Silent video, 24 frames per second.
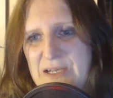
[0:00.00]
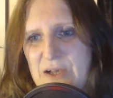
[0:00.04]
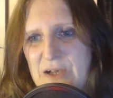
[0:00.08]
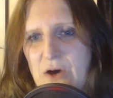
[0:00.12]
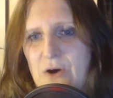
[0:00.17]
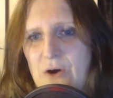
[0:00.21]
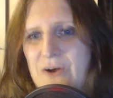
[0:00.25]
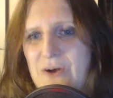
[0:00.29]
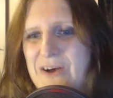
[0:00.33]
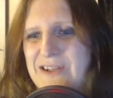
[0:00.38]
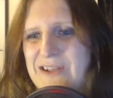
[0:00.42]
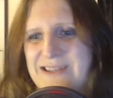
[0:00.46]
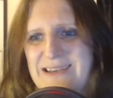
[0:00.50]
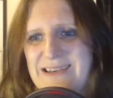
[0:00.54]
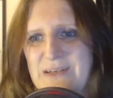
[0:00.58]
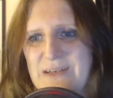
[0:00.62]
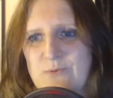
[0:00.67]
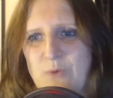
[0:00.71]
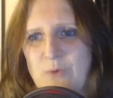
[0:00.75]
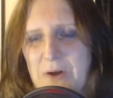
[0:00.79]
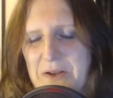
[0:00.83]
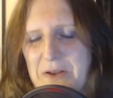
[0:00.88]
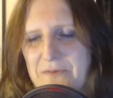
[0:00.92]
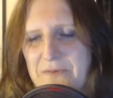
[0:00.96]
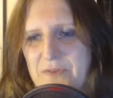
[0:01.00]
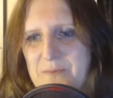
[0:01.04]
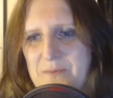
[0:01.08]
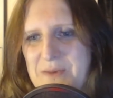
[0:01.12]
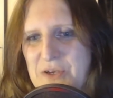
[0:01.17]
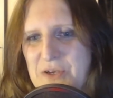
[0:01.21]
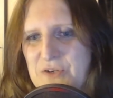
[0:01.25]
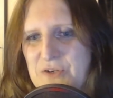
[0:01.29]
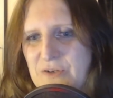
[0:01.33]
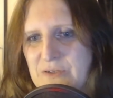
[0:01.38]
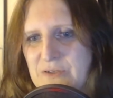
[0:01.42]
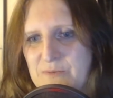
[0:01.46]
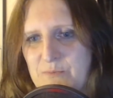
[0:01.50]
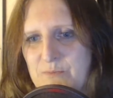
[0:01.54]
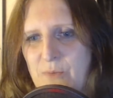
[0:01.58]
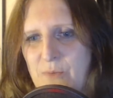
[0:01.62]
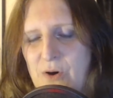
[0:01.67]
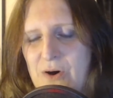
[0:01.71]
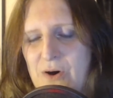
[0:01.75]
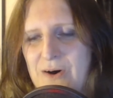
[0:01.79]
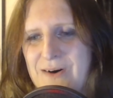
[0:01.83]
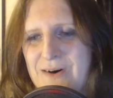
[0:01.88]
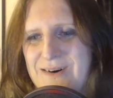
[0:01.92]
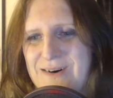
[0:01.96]
Or at least one of the missions
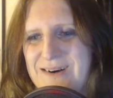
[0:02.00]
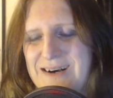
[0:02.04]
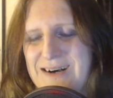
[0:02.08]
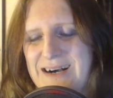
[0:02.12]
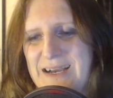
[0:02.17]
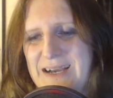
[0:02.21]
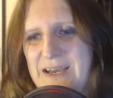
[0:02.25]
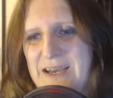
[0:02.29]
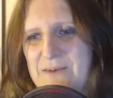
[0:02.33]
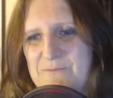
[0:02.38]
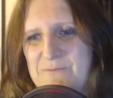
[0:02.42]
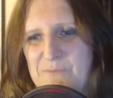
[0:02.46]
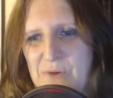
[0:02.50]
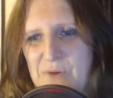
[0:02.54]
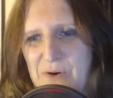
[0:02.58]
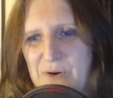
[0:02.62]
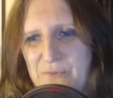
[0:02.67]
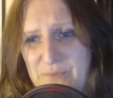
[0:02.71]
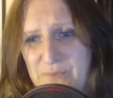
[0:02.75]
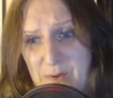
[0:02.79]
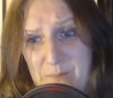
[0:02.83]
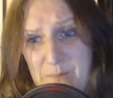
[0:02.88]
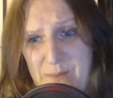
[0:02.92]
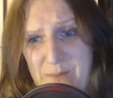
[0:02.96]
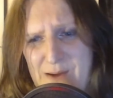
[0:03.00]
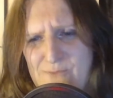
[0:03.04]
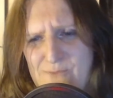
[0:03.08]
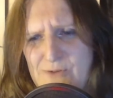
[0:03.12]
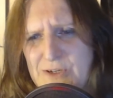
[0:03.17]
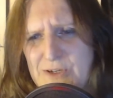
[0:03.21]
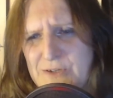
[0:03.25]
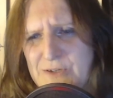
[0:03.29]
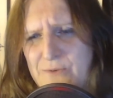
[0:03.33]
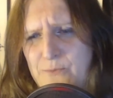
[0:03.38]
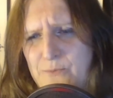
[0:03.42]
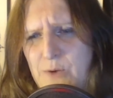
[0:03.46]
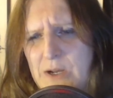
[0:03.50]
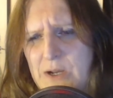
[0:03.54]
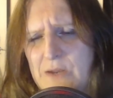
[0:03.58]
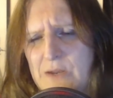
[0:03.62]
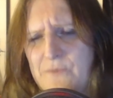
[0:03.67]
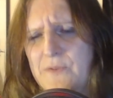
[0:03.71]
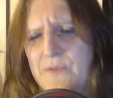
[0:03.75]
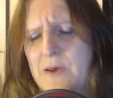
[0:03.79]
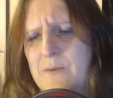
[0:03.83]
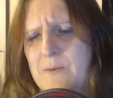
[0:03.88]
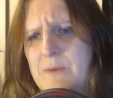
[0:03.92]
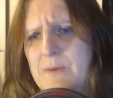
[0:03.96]
more. I have more fond memories of one
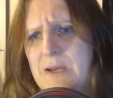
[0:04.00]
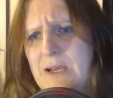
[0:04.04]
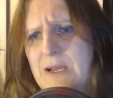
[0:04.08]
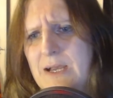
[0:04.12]
of them.